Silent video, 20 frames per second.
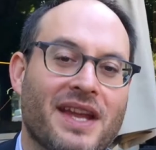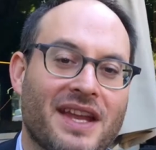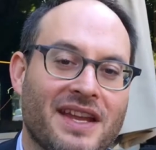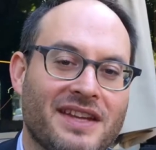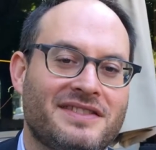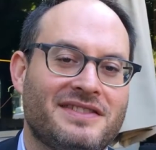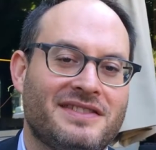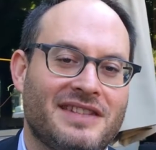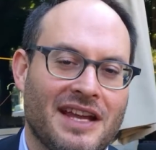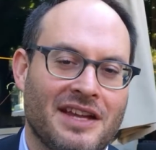Well,
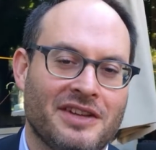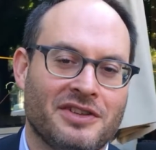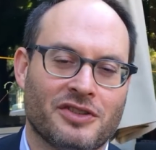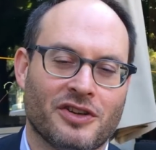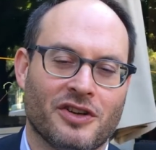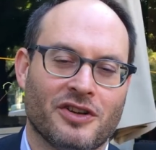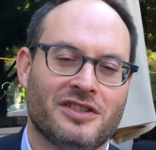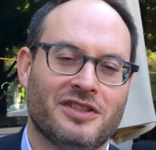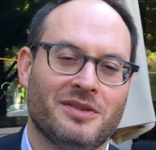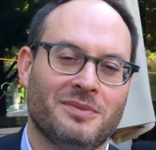so the
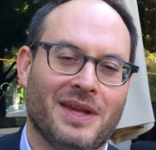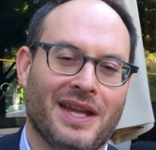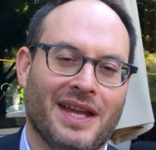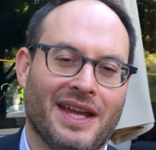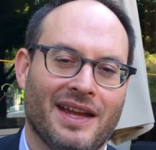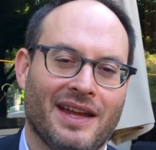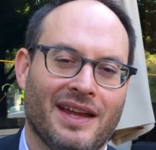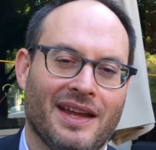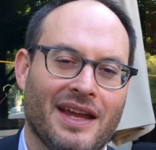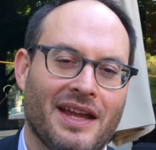biggest
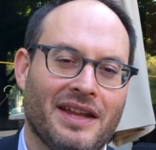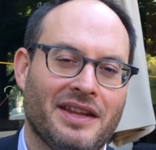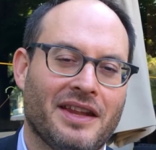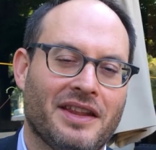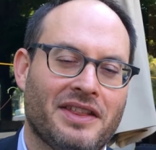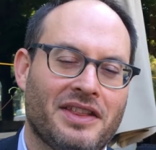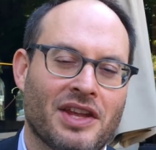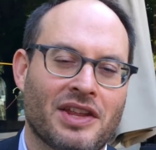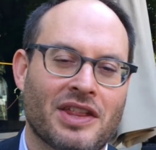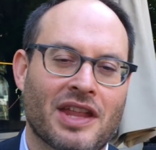danger to
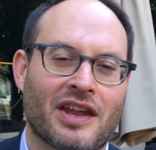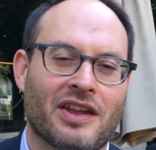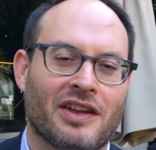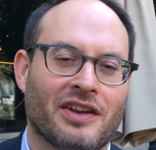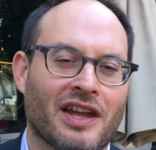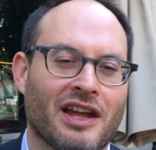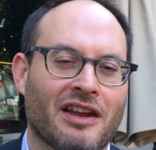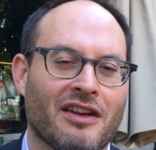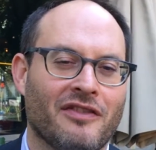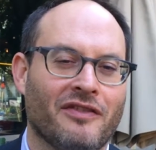me, and
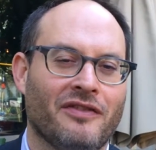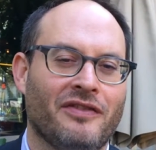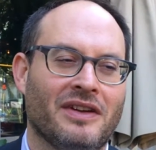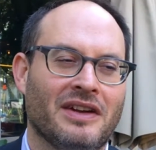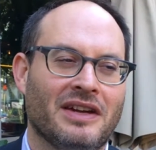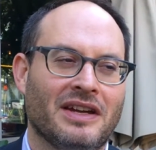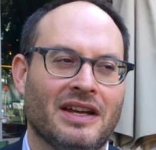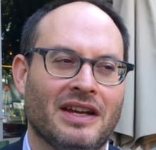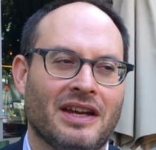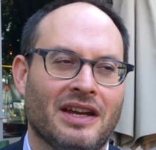the thing that
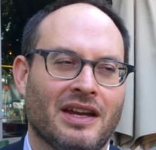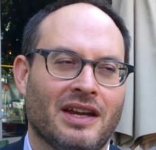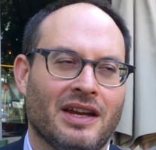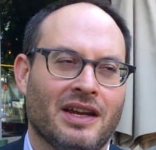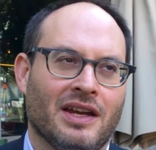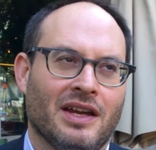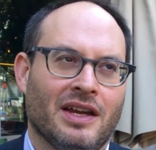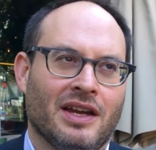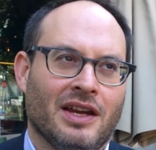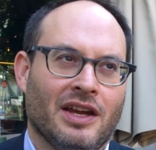could kind of
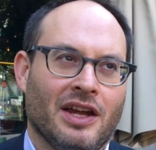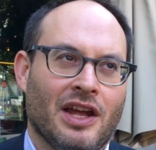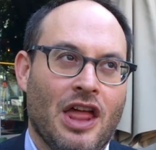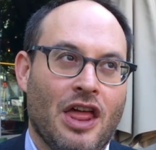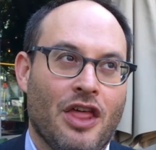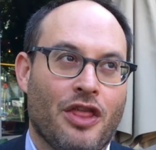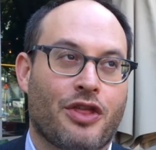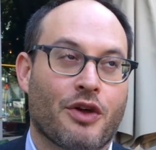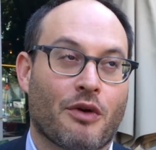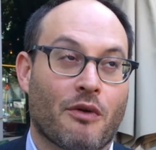
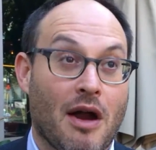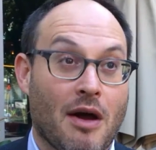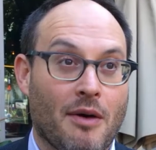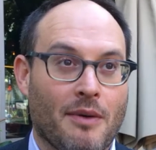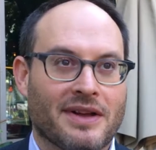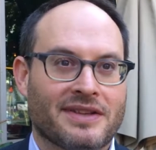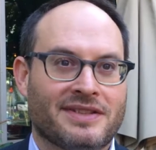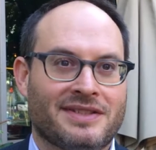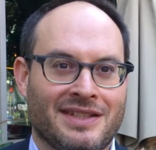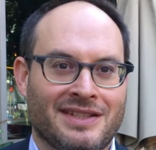
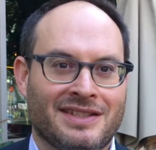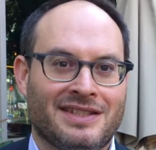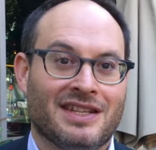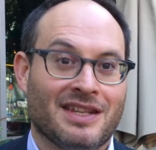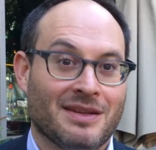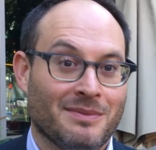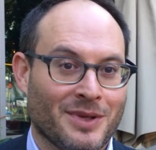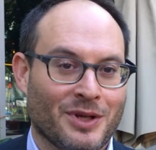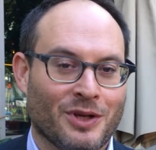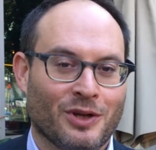
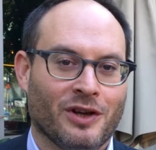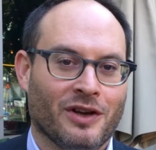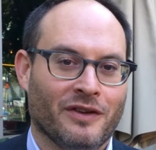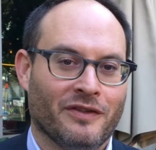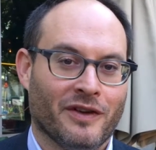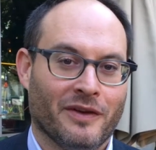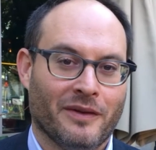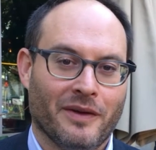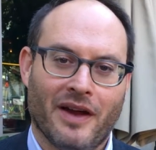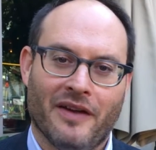throw us into
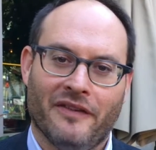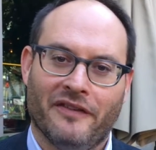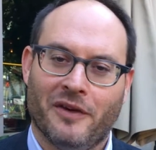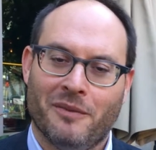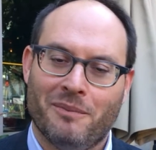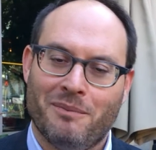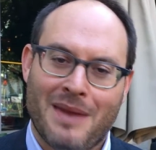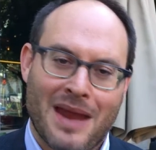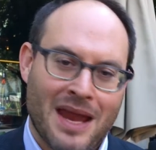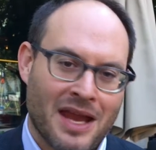the middle
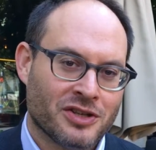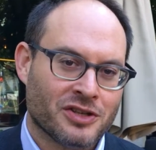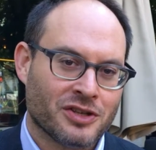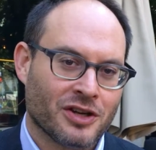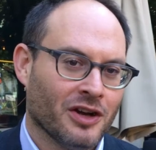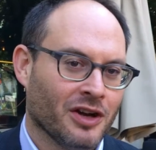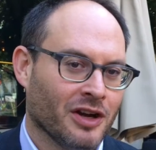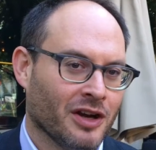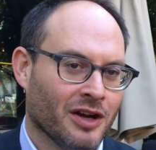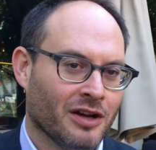of a
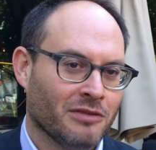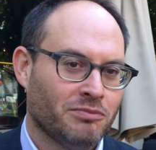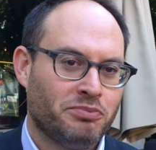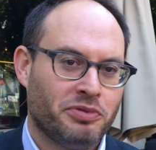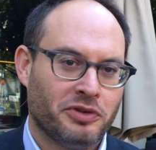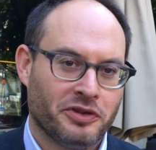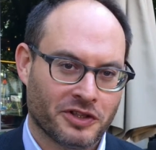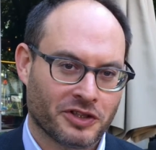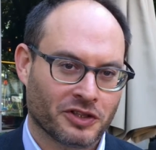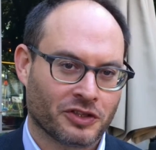
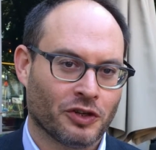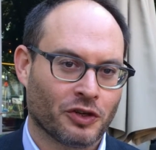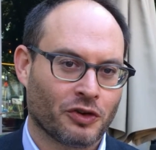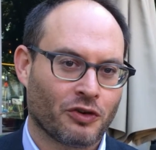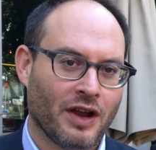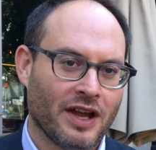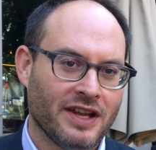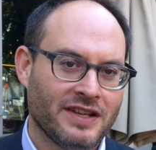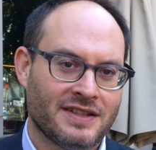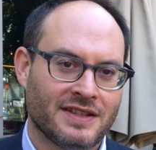major
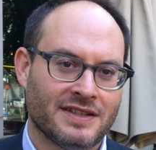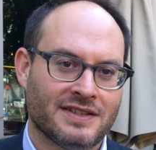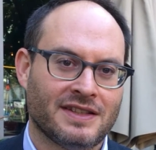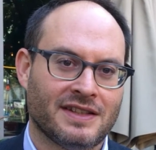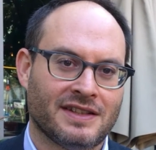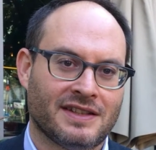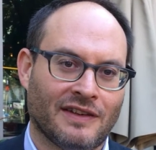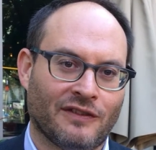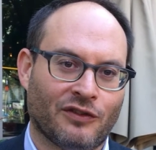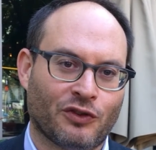political
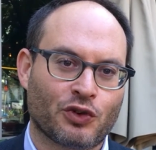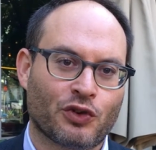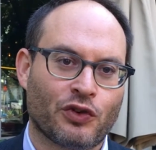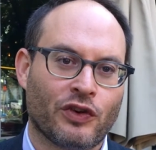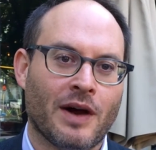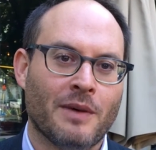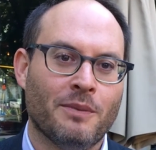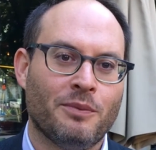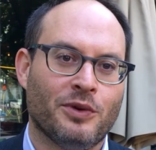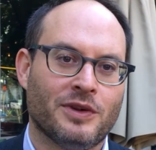crisis,
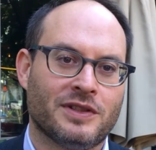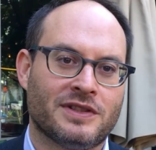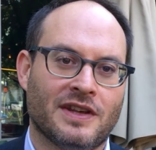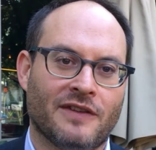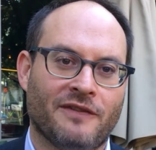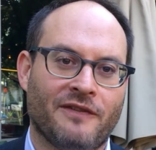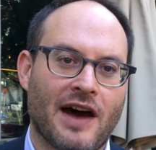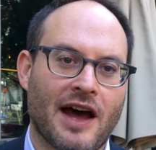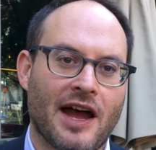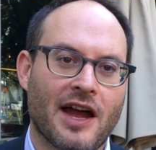is if
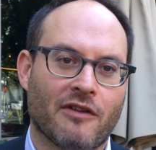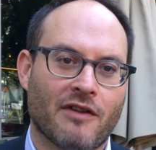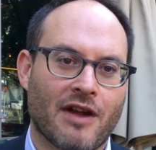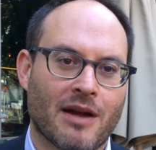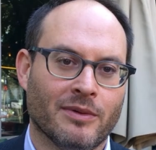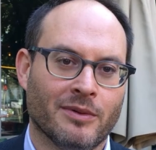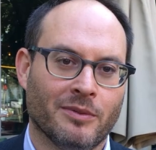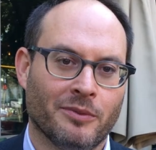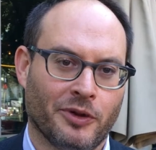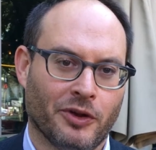Trump was
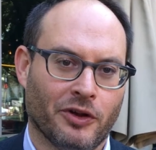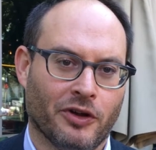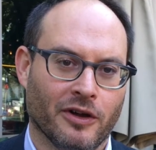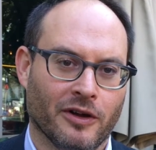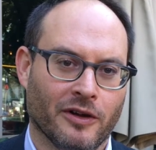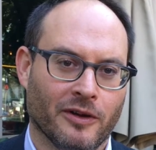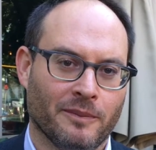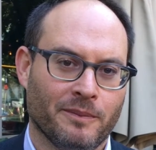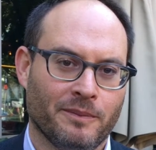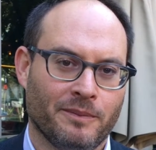to fire
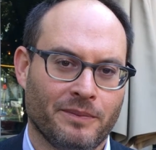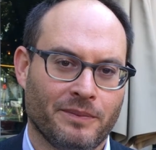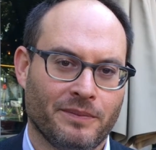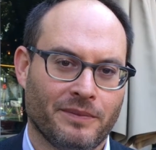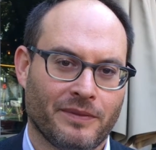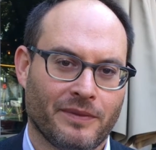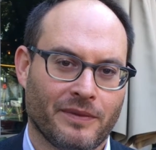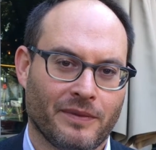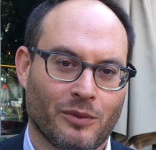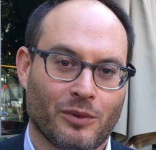Robert
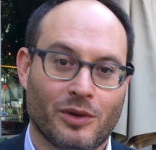Mueller,